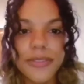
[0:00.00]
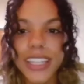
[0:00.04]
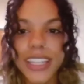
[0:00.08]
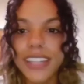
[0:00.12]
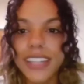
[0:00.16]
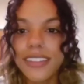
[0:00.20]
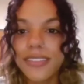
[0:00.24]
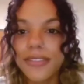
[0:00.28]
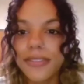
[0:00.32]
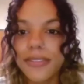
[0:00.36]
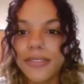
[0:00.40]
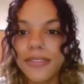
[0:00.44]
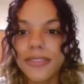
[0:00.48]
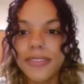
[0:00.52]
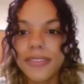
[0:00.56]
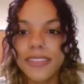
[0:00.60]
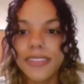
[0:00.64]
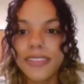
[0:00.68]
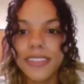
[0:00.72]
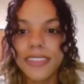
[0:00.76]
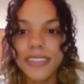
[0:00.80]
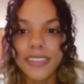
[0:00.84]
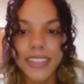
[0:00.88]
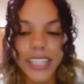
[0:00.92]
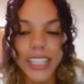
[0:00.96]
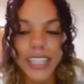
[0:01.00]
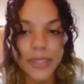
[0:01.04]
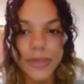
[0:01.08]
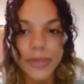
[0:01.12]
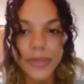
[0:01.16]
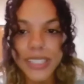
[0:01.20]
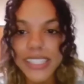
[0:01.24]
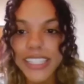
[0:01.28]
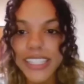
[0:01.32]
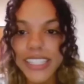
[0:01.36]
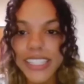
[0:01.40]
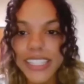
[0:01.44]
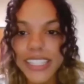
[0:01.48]
If, like we
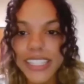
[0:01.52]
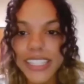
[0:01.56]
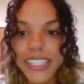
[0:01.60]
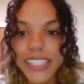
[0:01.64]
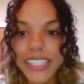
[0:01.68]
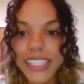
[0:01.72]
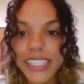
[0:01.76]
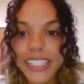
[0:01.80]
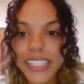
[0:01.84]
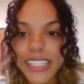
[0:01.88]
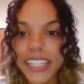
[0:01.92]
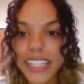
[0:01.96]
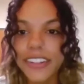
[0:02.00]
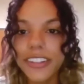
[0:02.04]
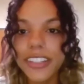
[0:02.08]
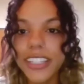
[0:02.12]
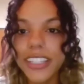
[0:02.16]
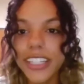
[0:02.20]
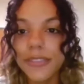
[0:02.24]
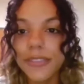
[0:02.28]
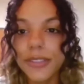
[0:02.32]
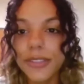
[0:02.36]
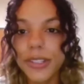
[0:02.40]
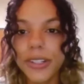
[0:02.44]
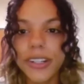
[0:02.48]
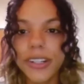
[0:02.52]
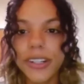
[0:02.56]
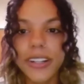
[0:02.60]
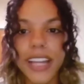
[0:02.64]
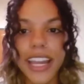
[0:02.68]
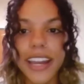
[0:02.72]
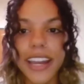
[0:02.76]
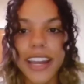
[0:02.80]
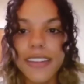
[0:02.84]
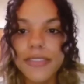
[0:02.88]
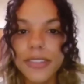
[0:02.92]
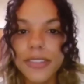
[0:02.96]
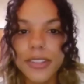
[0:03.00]
said earlier, if
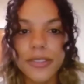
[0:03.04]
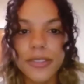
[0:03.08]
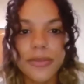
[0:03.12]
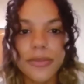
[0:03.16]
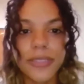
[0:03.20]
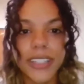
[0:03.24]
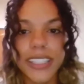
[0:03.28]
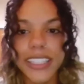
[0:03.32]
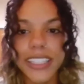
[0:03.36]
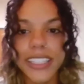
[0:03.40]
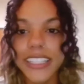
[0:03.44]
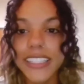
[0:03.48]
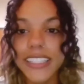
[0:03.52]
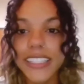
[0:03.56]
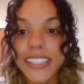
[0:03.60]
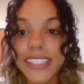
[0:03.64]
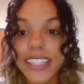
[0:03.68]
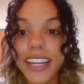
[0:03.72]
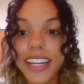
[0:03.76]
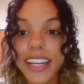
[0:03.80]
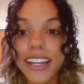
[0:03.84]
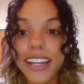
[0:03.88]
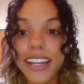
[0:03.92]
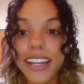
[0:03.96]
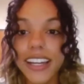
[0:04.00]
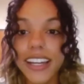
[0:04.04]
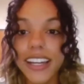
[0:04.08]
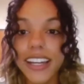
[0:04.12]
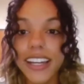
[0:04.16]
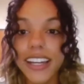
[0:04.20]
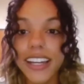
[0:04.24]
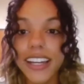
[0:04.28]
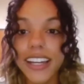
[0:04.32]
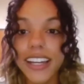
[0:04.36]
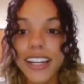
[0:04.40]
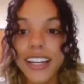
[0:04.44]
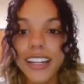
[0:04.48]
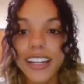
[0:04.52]
you're ever feeling stuck
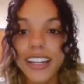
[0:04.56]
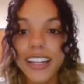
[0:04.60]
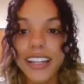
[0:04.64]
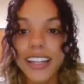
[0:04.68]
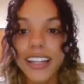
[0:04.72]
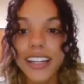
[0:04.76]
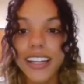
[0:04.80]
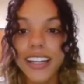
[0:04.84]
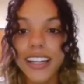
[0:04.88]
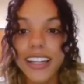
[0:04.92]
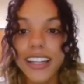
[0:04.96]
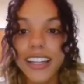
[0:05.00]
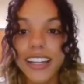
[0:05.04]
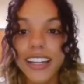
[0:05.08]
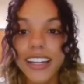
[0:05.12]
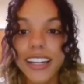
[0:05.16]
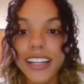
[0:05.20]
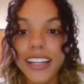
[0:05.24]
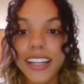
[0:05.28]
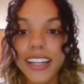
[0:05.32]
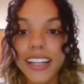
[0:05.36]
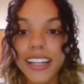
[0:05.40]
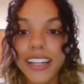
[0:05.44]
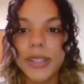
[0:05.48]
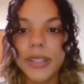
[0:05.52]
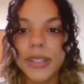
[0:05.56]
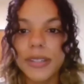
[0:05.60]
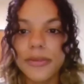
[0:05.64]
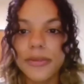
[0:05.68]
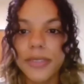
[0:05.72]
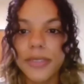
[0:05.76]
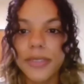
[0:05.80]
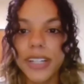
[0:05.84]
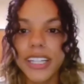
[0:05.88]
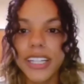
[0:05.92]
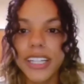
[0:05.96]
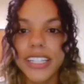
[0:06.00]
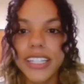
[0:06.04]
or things just
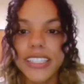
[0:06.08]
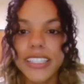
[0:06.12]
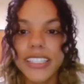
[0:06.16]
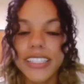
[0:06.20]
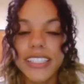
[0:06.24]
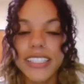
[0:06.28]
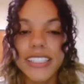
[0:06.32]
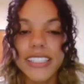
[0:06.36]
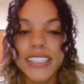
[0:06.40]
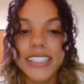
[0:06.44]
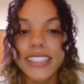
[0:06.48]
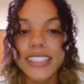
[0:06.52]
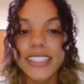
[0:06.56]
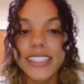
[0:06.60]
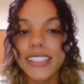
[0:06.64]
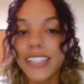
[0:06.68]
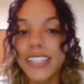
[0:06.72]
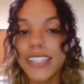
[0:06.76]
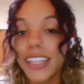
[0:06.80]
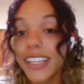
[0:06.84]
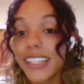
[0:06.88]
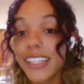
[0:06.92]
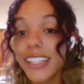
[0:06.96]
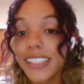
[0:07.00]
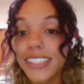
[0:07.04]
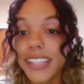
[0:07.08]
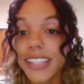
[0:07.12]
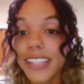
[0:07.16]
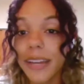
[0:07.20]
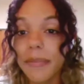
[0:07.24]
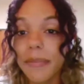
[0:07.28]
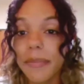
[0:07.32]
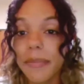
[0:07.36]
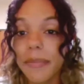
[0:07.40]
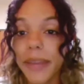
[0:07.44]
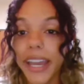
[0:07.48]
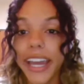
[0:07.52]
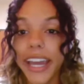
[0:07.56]
aren't clicking, don't be afraid
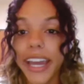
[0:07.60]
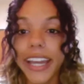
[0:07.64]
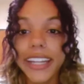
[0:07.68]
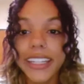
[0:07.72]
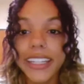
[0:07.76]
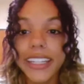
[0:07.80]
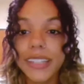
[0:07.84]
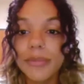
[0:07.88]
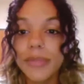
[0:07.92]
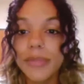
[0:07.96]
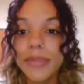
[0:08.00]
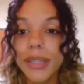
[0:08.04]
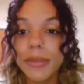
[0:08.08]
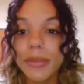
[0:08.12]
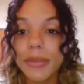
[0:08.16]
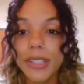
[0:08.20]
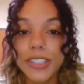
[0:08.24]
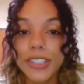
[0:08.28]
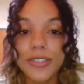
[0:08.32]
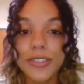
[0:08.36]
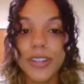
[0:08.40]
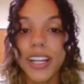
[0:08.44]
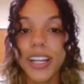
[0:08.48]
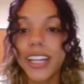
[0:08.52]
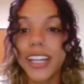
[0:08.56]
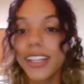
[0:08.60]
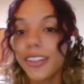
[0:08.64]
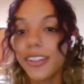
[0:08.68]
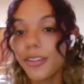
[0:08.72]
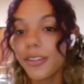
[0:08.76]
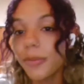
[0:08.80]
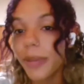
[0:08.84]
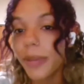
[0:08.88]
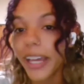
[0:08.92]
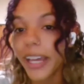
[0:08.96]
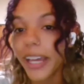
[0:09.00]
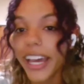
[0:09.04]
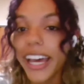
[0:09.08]
to take a step back and maybe
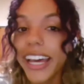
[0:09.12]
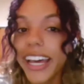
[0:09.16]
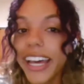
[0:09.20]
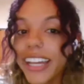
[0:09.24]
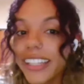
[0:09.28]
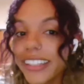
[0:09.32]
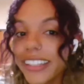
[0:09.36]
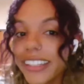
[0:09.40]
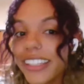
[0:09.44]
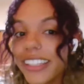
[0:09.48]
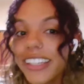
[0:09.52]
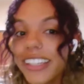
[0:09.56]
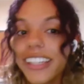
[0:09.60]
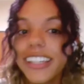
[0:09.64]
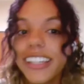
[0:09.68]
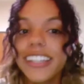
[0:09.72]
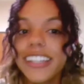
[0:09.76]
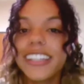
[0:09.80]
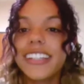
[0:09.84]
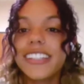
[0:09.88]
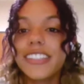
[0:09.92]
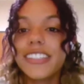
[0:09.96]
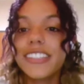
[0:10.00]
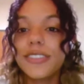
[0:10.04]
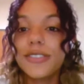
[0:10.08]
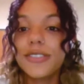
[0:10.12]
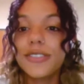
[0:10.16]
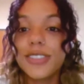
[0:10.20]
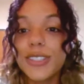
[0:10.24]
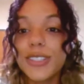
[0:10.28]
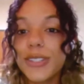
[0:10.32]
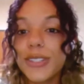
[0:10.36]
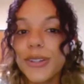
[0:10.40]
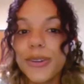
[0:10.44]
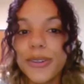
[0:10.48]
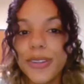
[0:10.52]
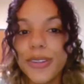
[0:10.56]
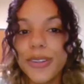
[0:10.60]
try a new path, because you just
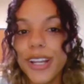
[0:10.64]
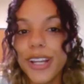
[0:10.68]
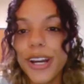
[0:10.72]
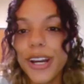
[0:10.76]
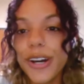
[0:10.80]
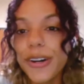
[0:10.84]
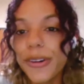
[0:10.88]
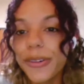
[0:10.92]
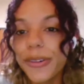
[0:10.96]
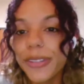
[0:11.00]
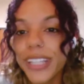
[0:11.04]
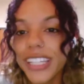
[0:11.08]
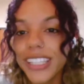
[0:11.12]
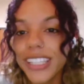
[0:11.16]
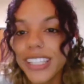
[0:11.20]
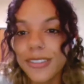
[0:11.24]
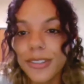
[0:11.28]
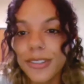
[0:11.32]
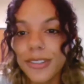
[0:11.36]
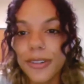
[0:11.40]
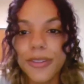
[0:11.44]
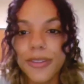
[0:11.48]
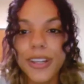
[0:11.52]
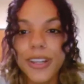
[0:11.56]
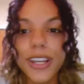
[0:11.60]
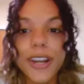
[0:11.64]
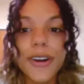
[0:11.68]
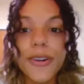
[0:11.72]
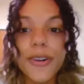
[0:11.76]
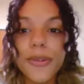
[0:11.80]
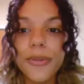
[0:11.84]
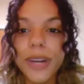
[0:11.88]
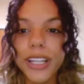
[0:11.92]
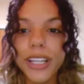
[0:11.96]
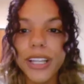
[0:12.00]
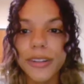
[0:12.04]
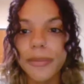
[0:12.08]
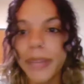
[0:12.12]
don't know. Like, you don't know what
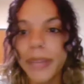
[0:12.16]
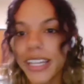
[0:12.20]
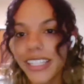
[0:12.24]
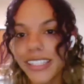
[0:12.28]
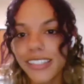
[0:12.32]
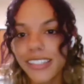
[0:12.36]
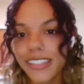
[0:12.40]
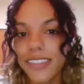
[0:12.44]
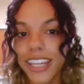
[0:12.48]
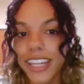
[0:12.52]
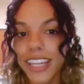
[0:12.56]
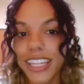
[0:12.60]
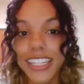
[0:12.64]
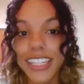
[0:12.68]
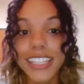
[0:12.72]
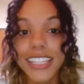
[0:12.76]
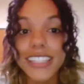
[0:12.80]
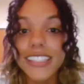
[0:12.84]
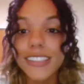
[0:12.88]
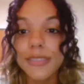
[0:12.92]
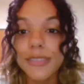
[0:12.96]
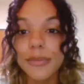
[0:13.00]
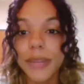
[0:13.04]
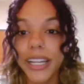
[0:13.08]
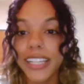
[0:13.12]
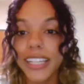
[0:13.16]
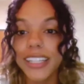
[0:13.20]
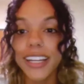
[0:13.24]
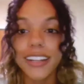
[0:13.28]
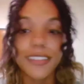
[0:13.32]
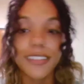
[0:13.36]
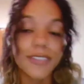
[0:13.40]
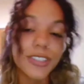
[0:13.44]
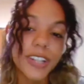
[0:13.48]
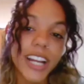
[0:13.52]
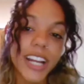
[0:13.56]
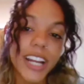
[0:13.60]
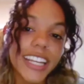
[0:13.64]
your best event is. You might not have
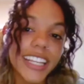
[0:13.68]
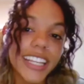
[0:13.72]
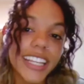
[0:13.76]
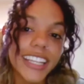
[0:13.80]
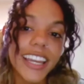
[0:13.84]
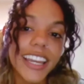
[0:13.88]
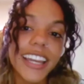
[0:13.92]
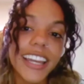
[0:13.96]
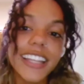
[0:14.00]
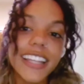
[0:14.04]
tried it yet.